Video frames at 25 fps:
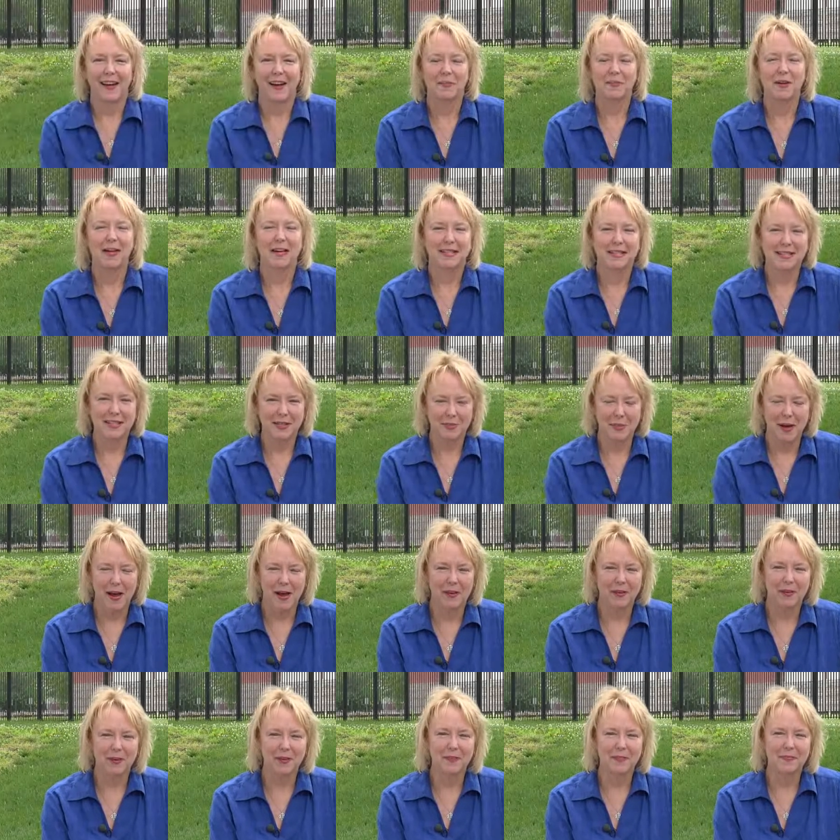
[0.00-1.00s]
I'm Nancy
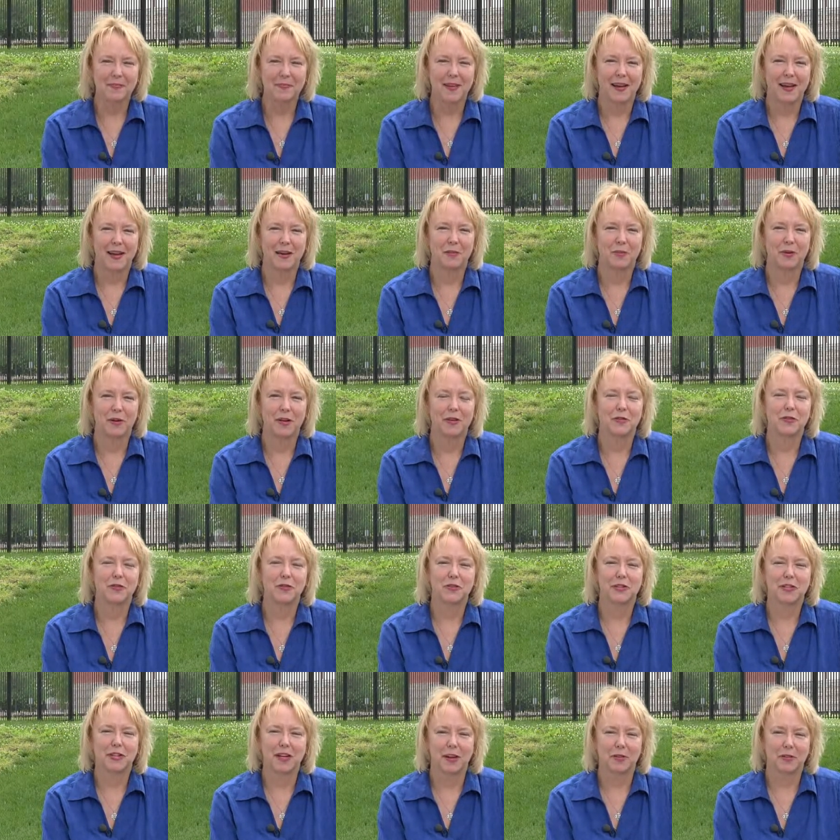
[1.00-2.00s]
Bauder. I am running
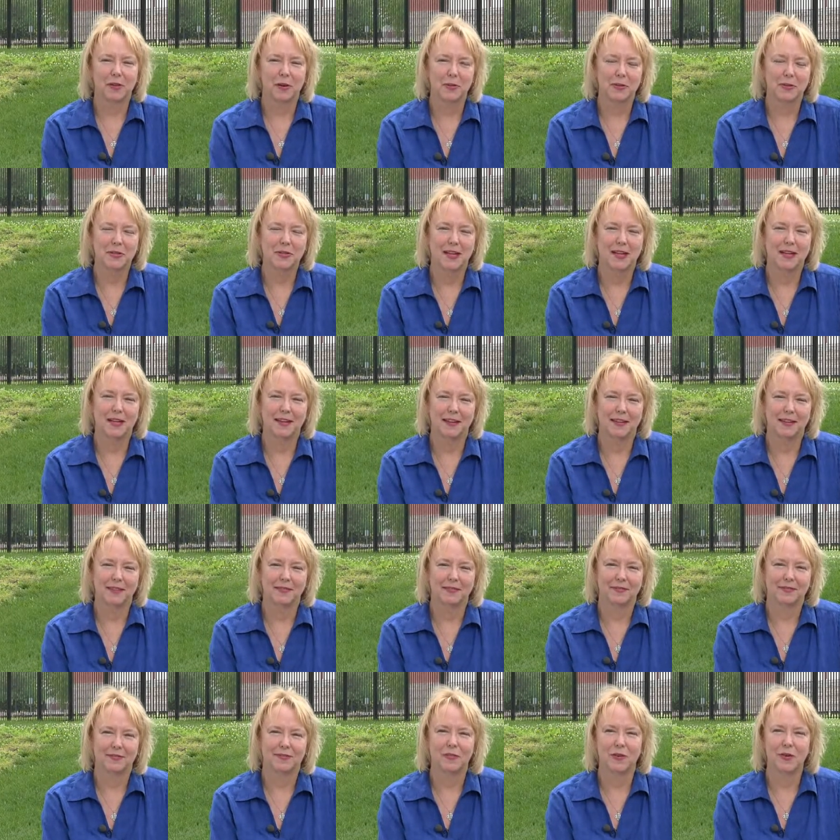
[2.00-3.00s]
for state representative,
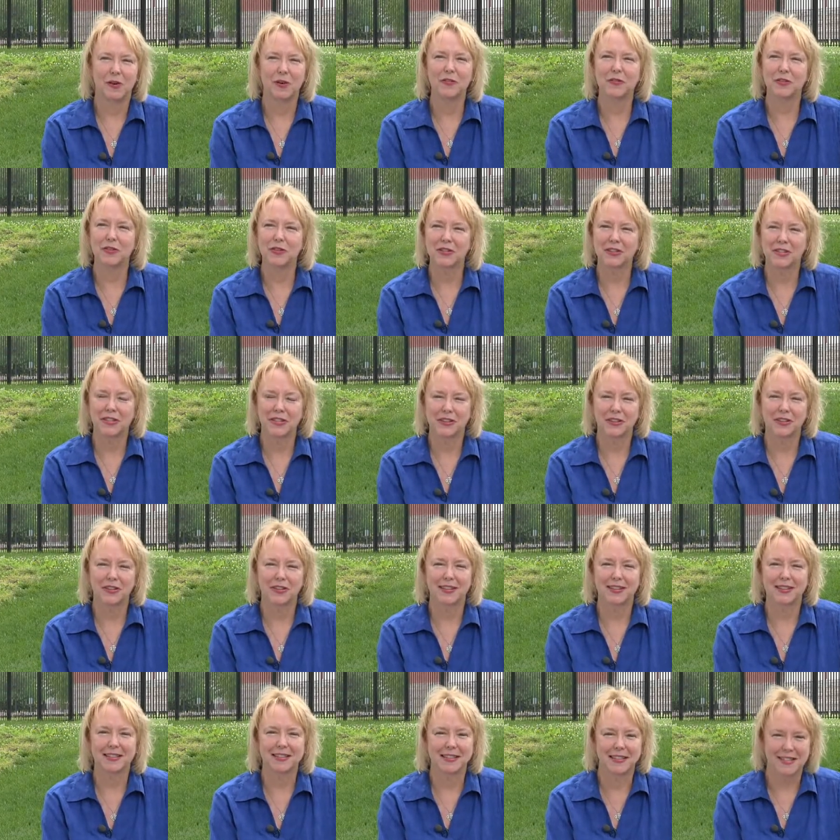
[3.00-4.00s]
41st
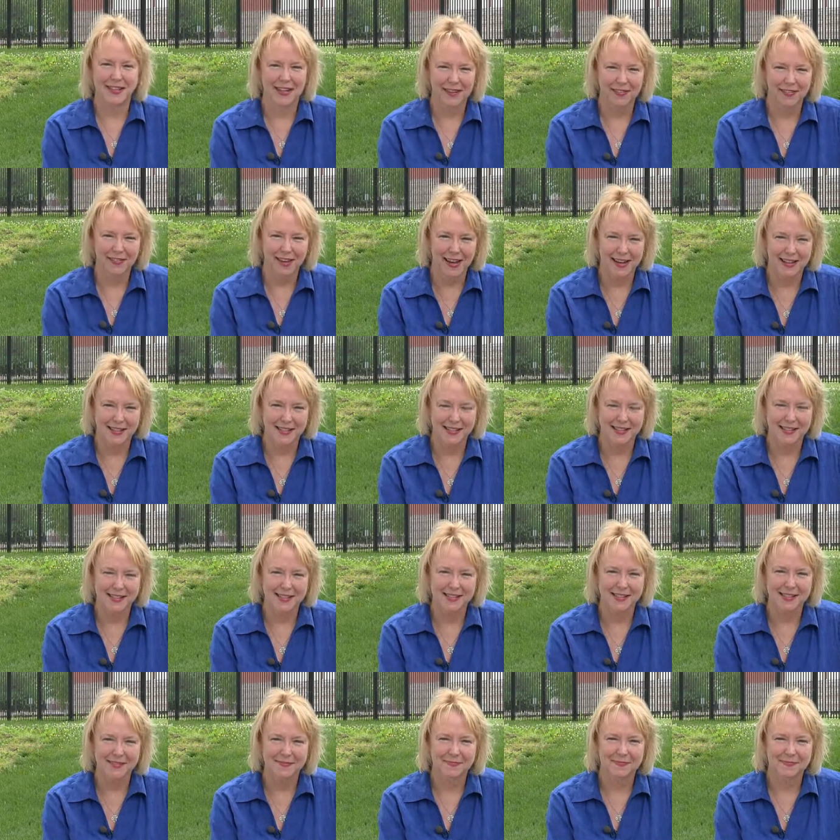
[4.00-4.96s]
District, the state of Kansas.